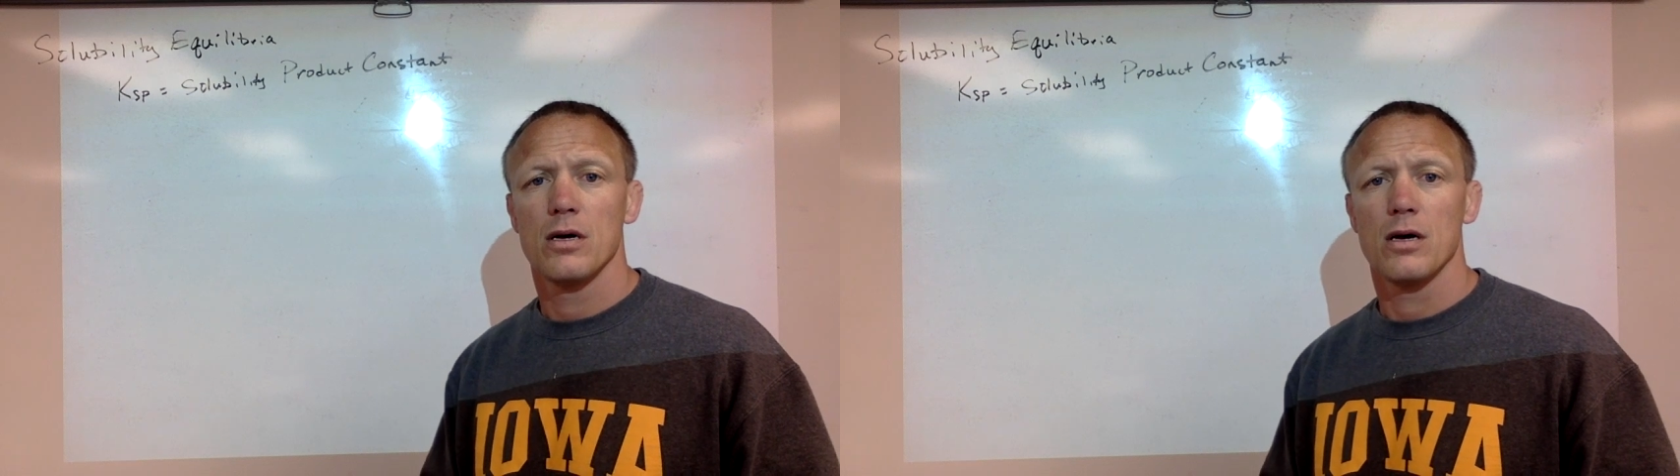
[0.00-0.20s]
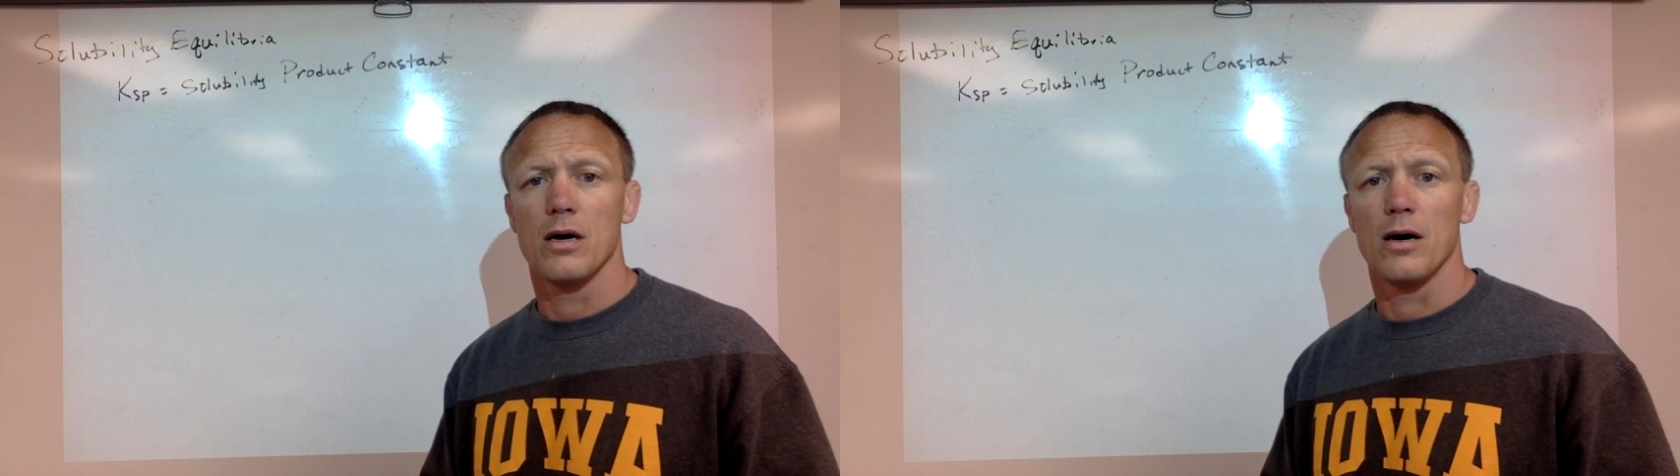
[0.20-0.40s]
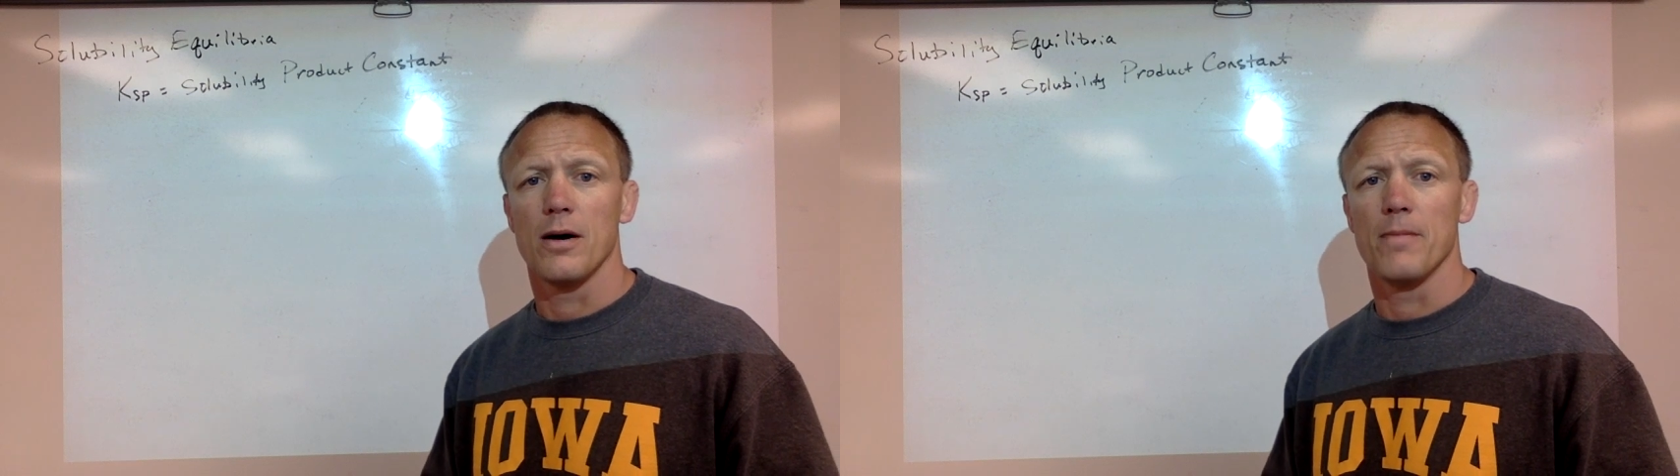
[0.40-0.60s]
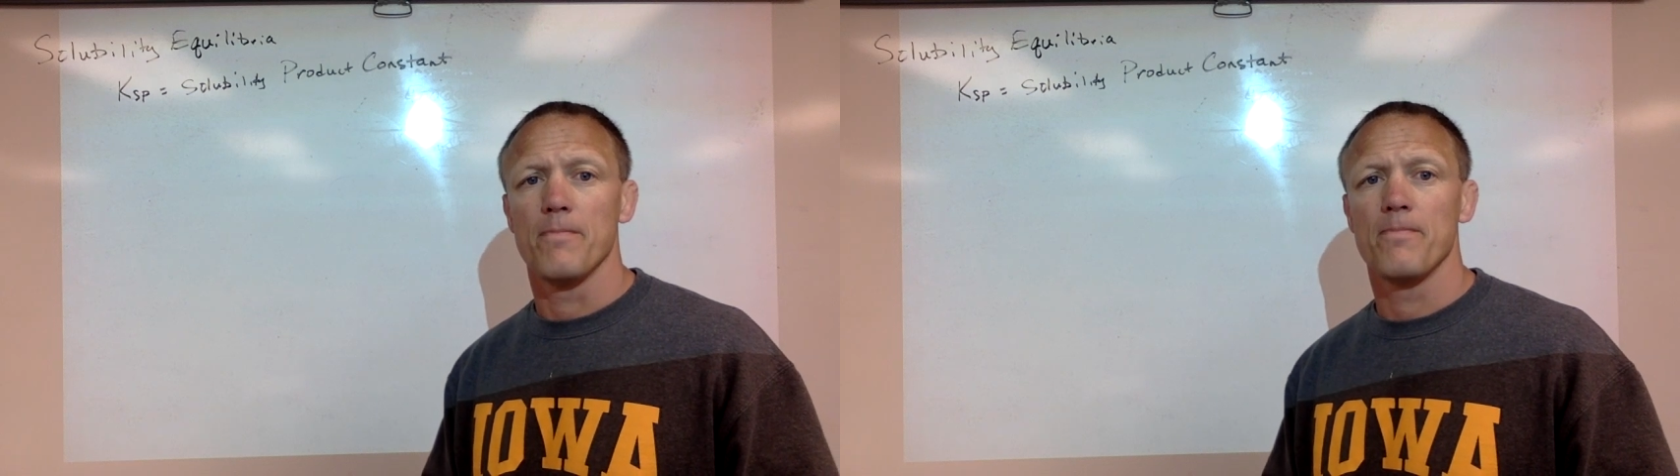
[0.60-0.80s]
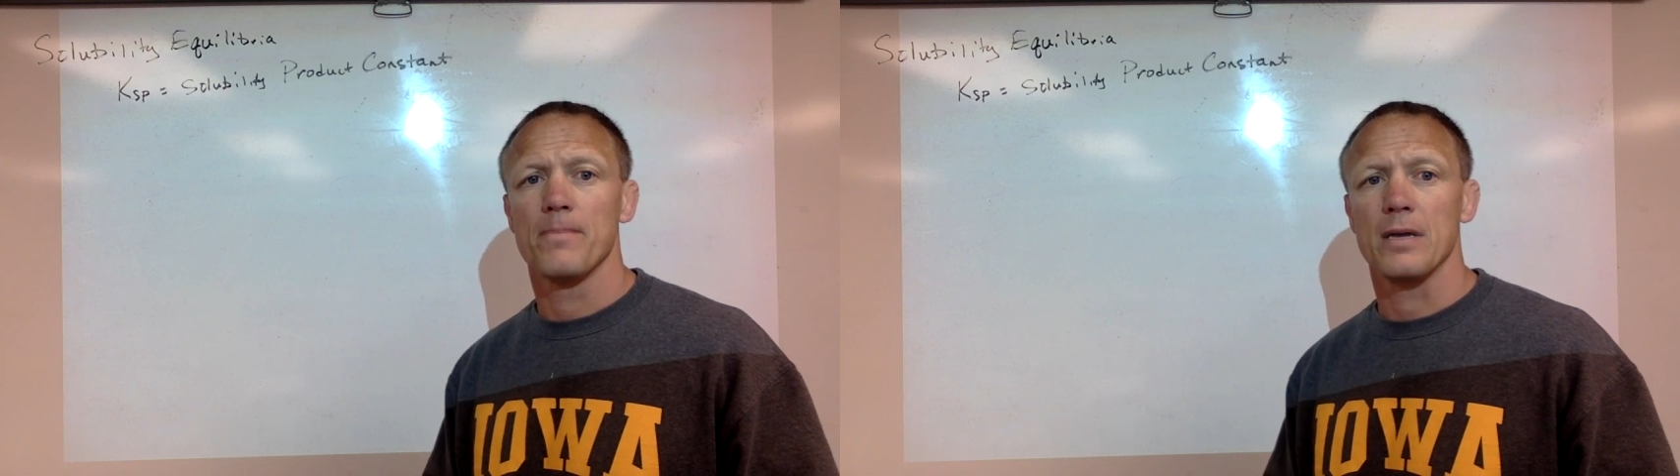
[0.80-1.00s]

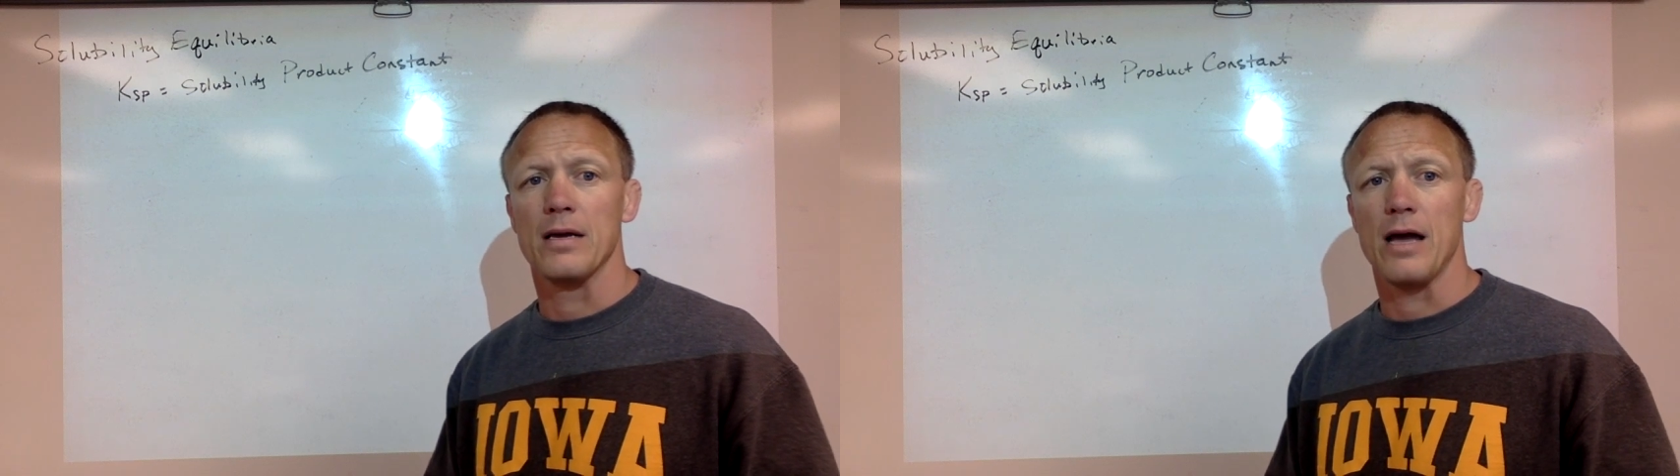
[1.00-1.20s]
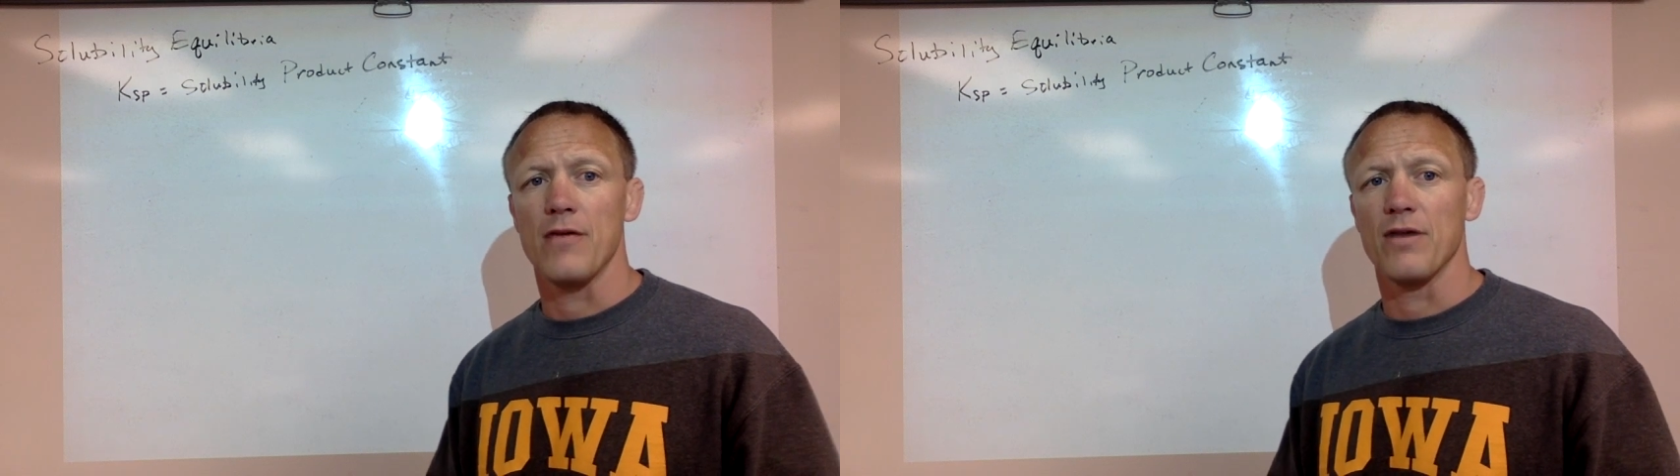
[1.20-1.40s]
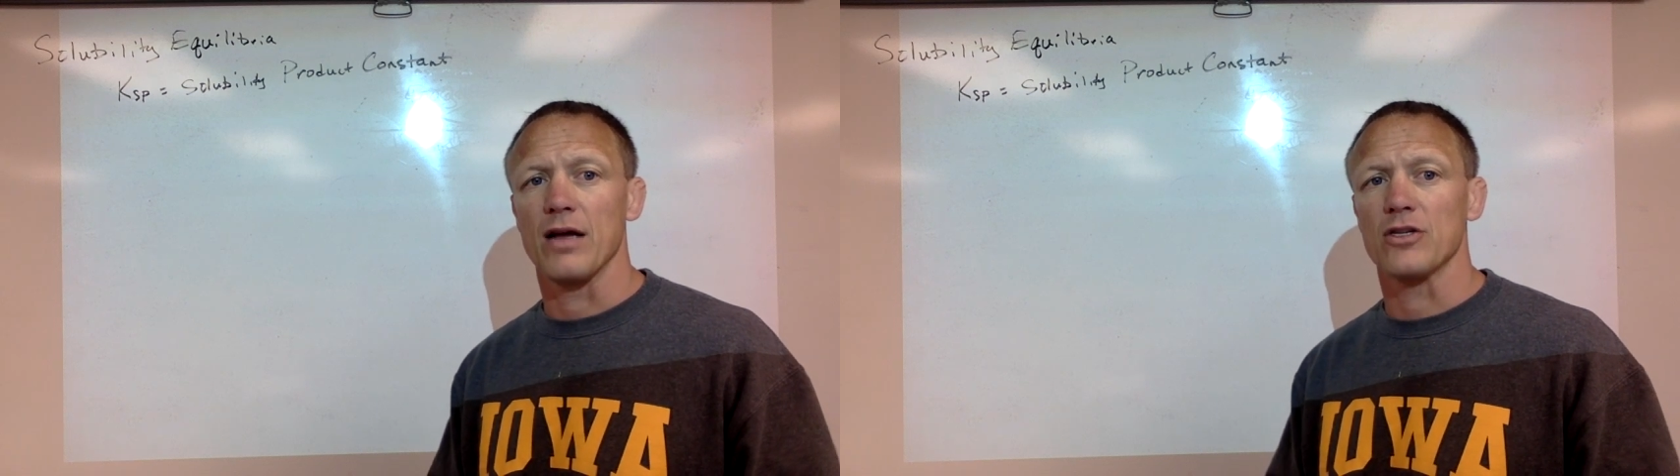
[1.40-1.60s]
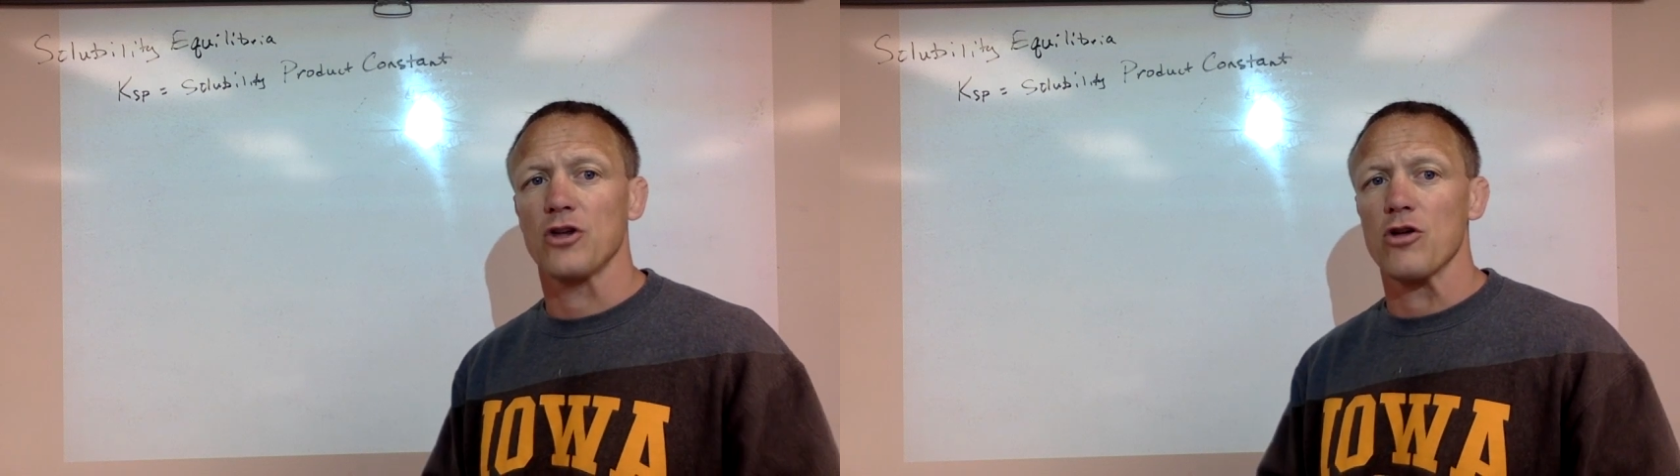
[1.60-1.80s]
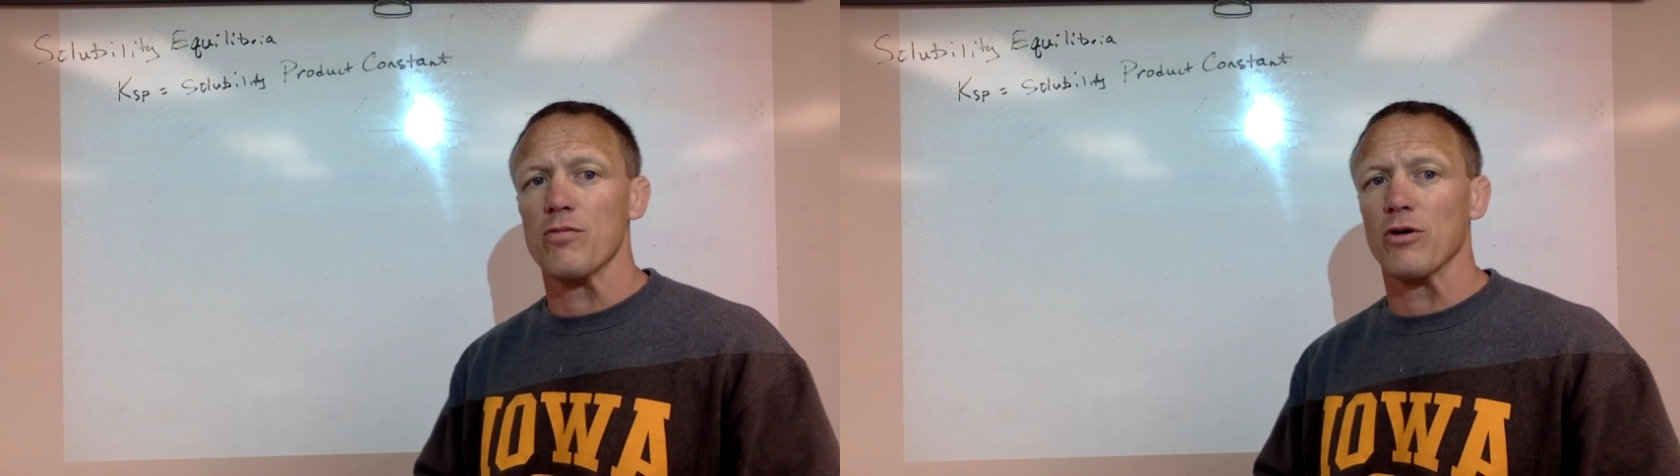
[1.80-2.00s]
and now you've got
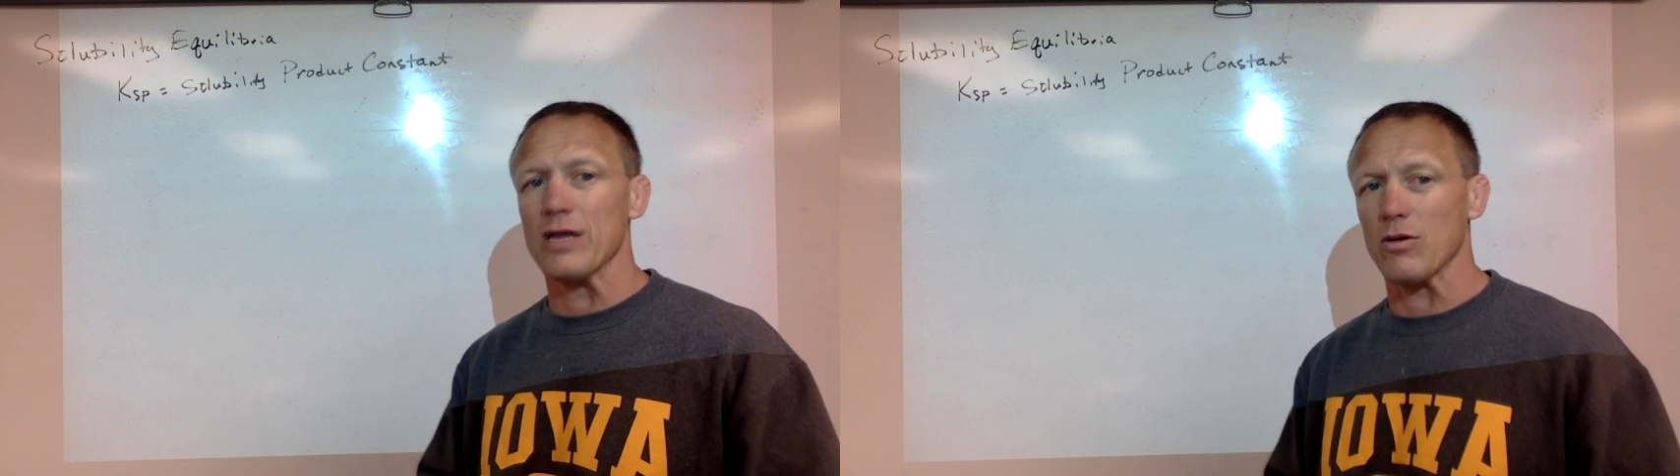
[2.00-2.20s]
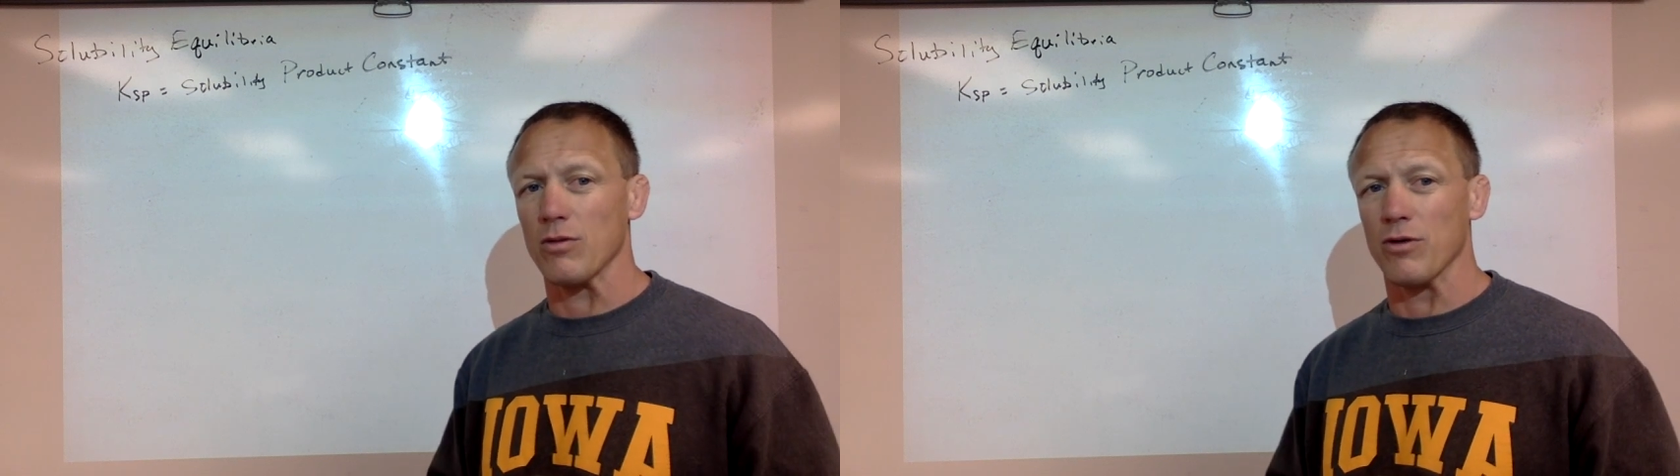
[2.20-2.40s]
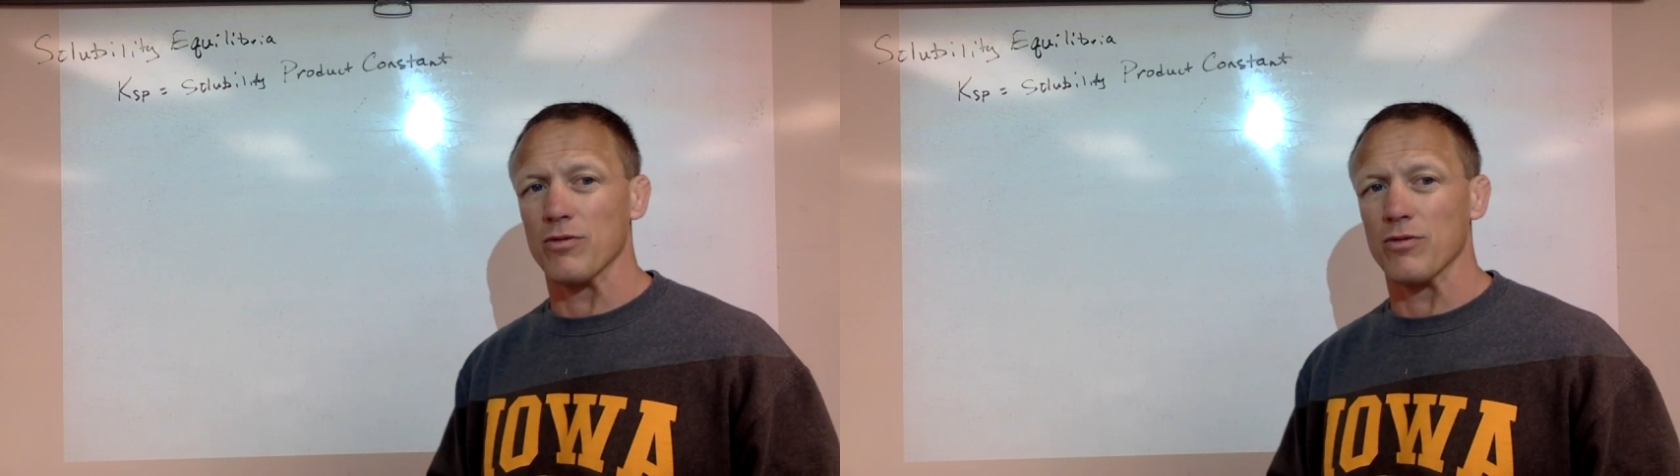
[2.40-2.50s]
solubility equilibrium,